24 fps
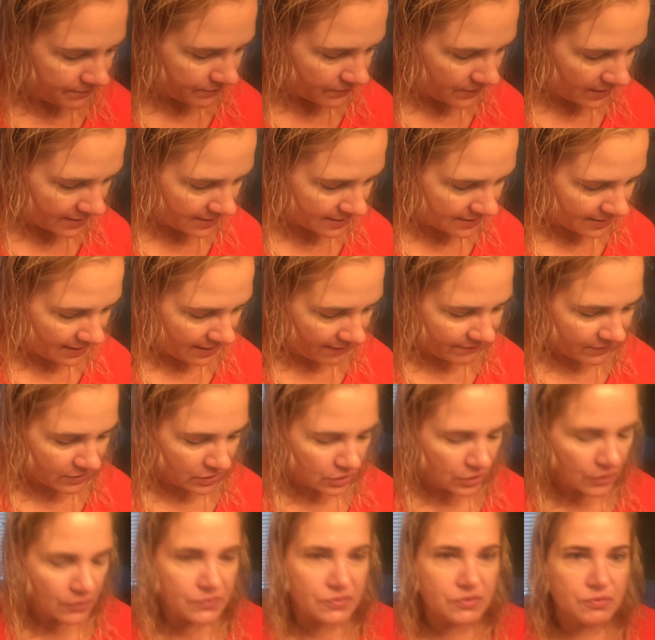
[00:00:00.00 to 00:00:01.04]
I didn't have it
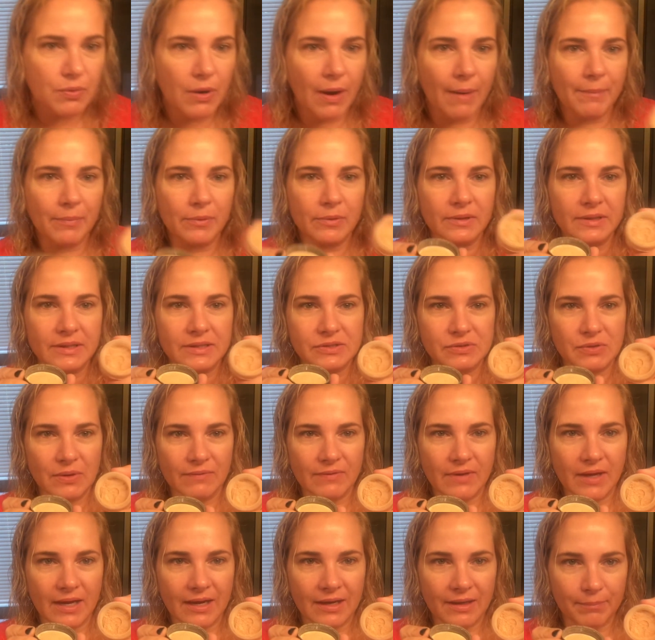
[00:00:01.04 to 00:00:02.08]
closed properly, so I've
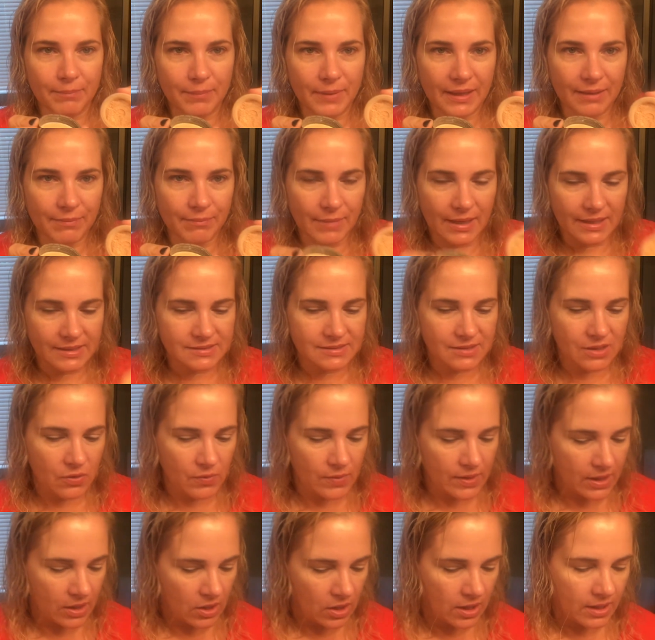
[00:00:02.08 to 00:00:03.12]
got a big mess
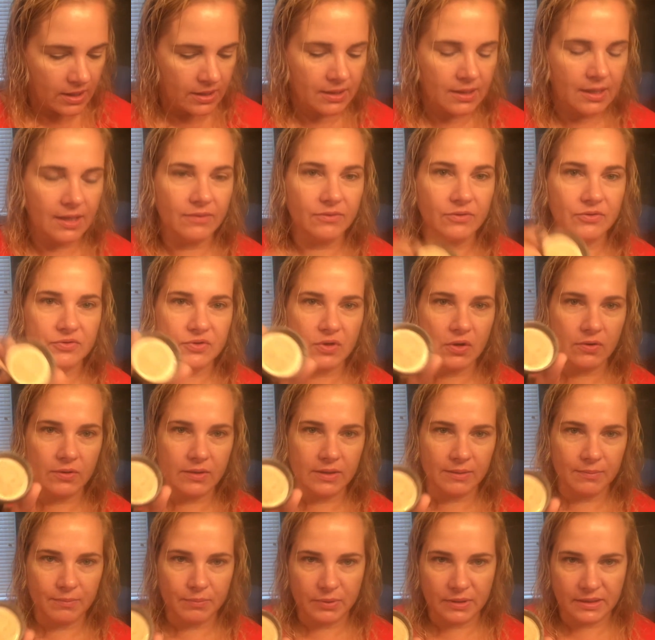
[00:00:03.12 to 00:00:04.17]
going on, and there's already
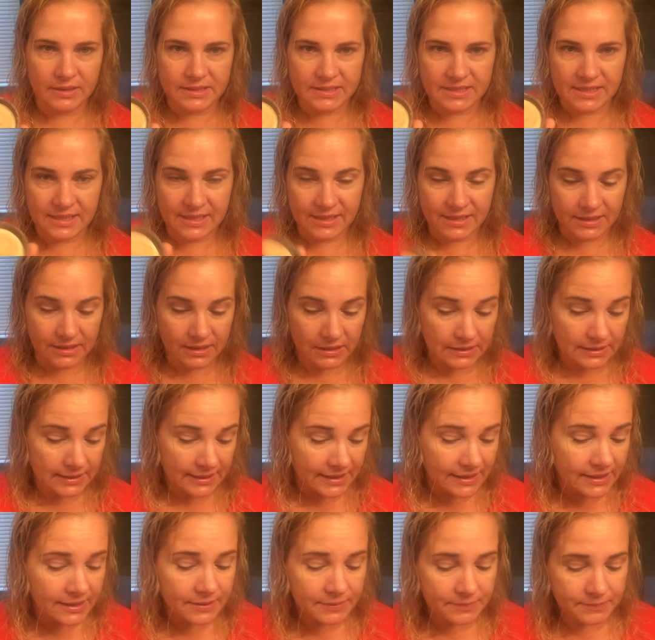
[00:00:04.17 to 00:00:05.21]
plenty in the
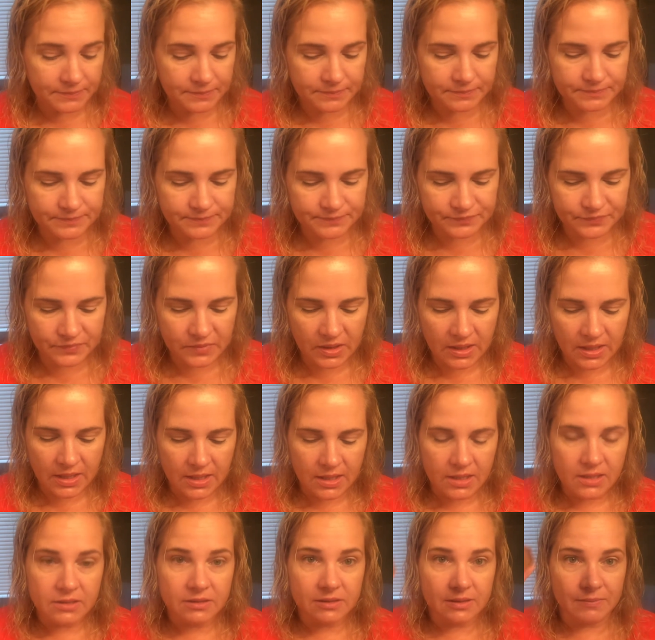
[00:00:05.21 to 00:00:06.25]
lid. So I'm
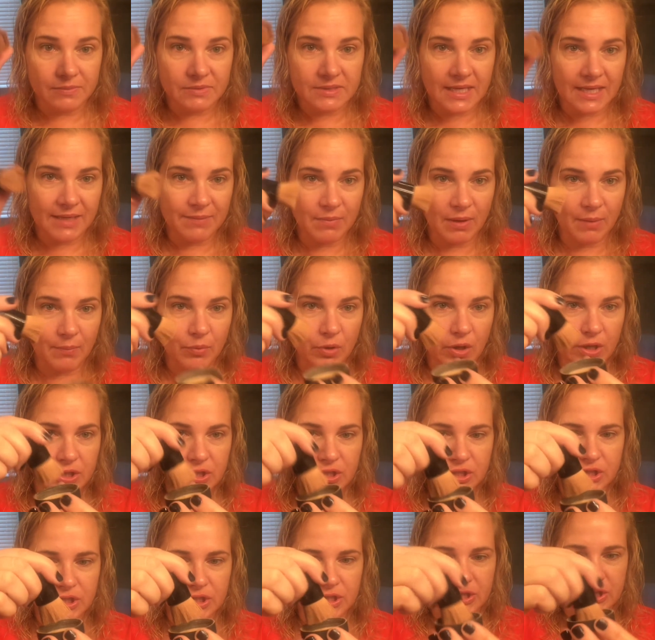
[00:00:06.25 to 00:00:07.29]
going to take my
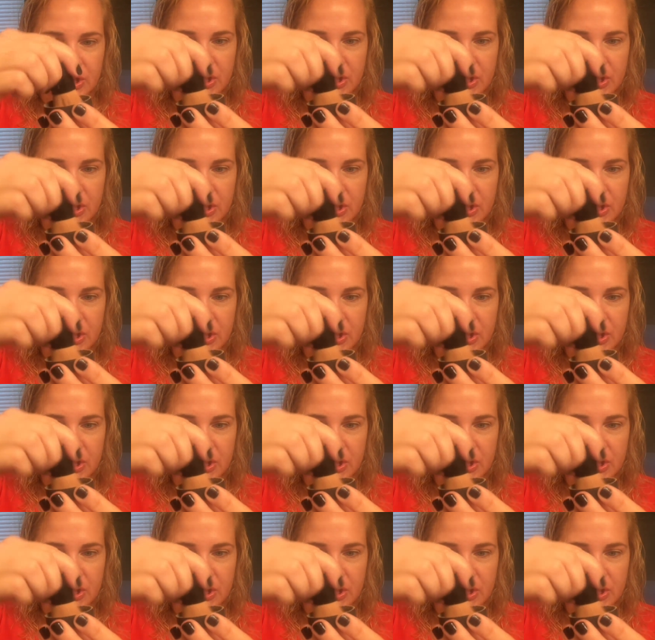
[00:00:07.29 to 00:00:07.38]
brush and